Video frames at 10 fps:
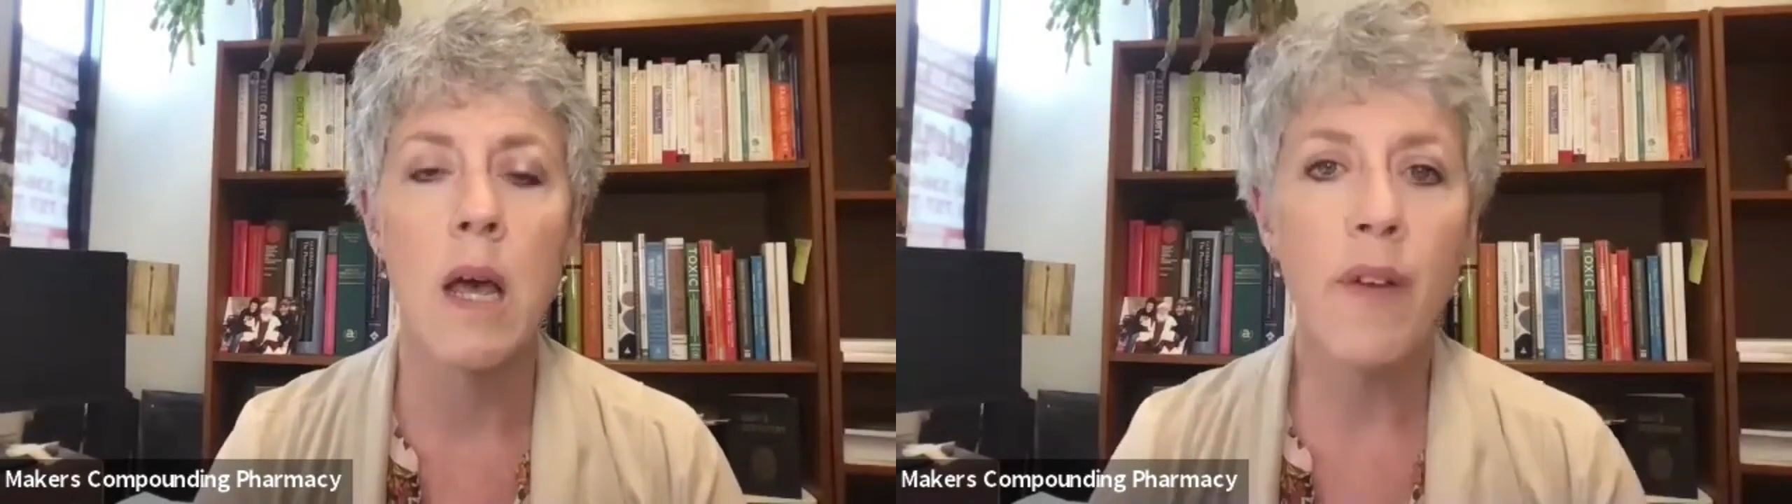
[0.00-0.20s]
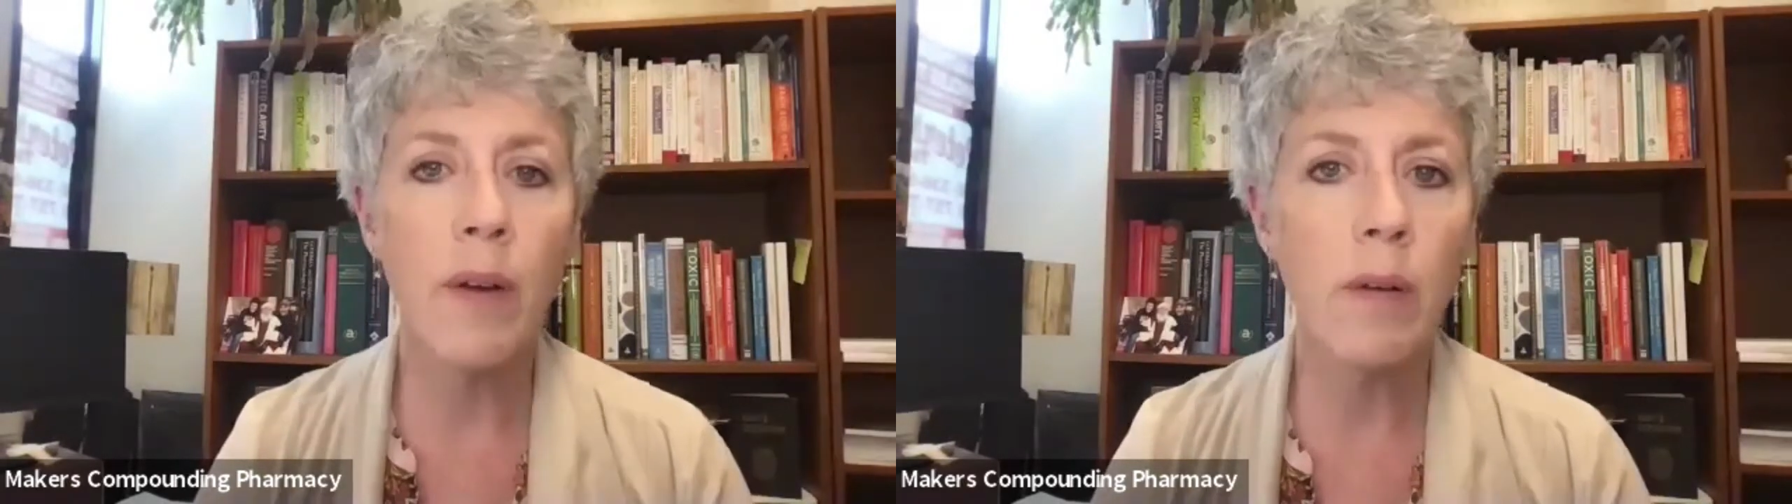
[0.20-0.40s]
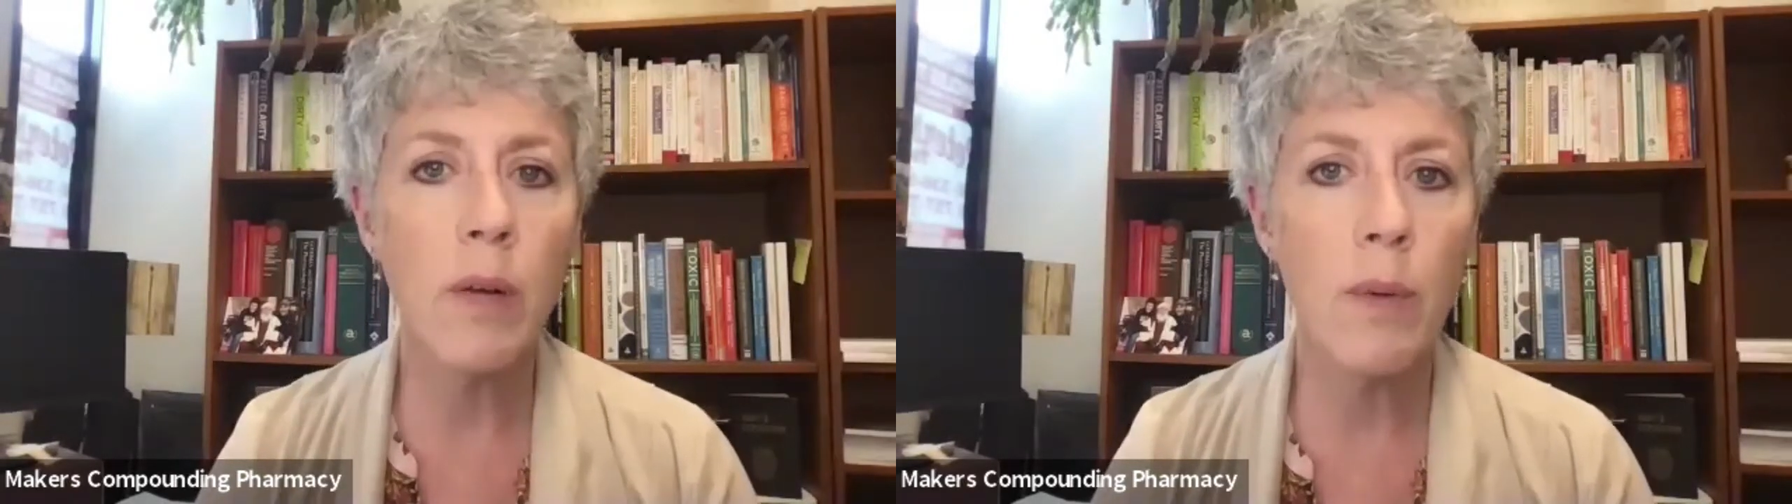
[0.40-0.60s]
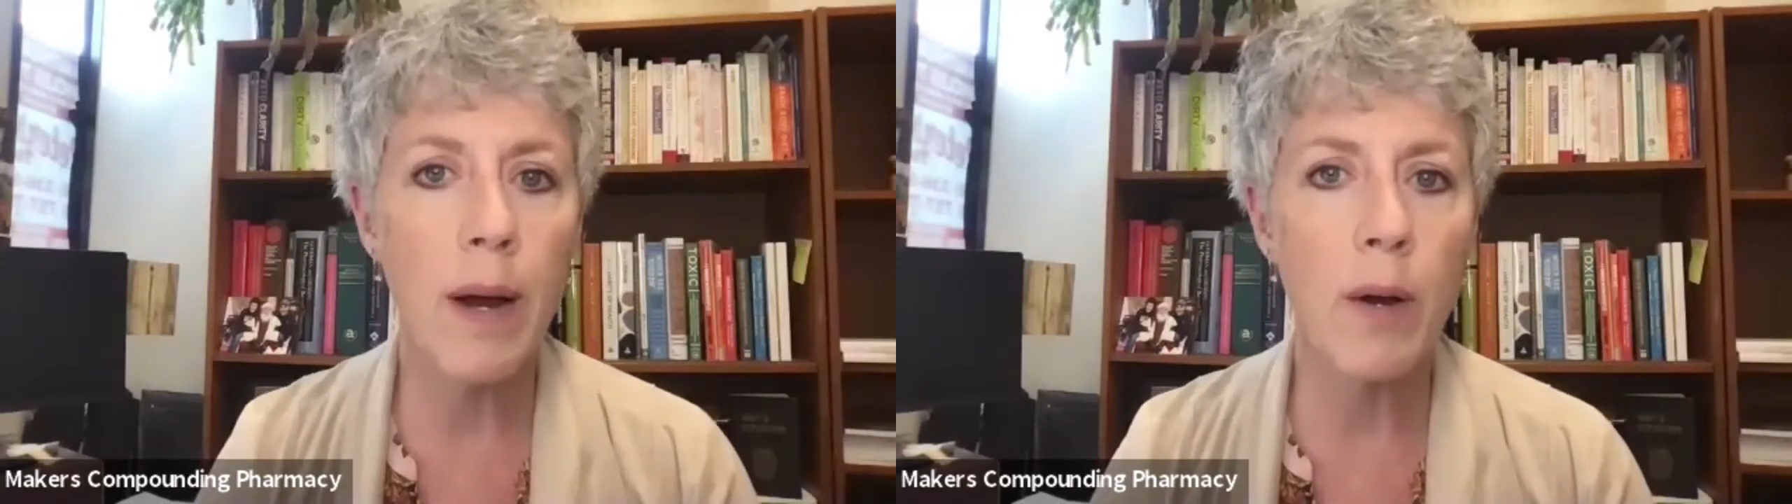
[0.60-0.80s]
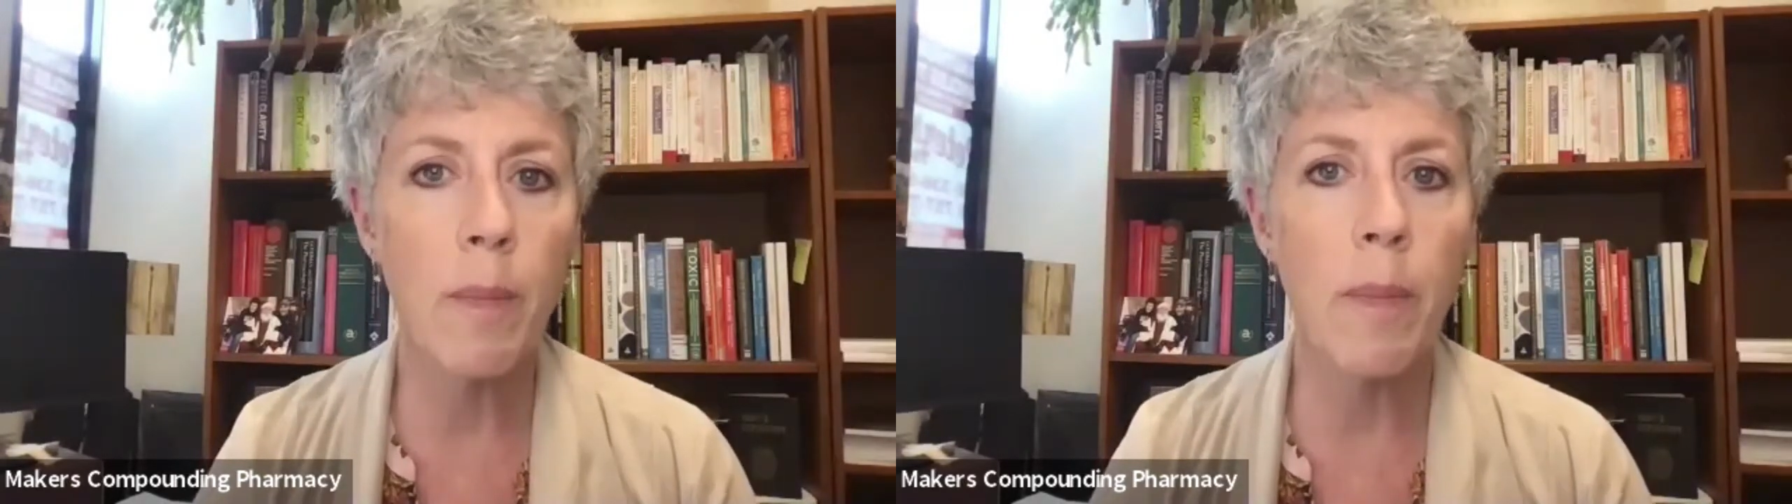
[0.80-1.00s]
fairly
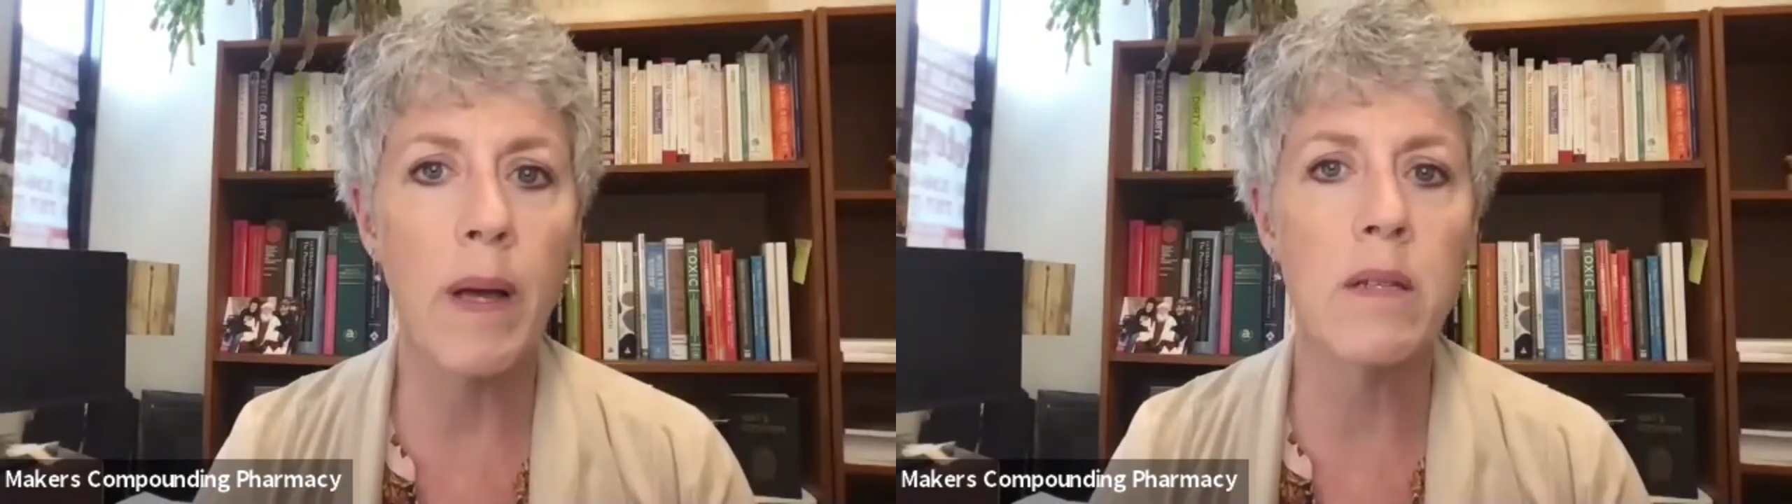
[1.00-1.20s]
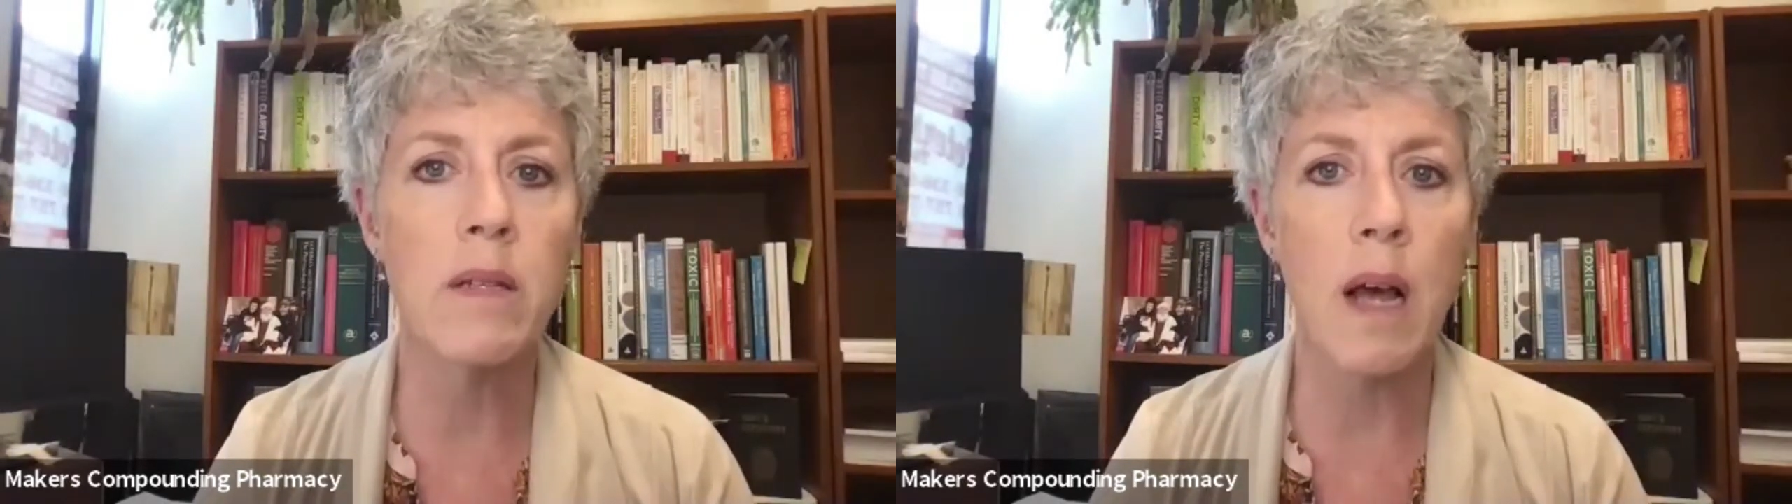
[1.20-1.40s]
rare, but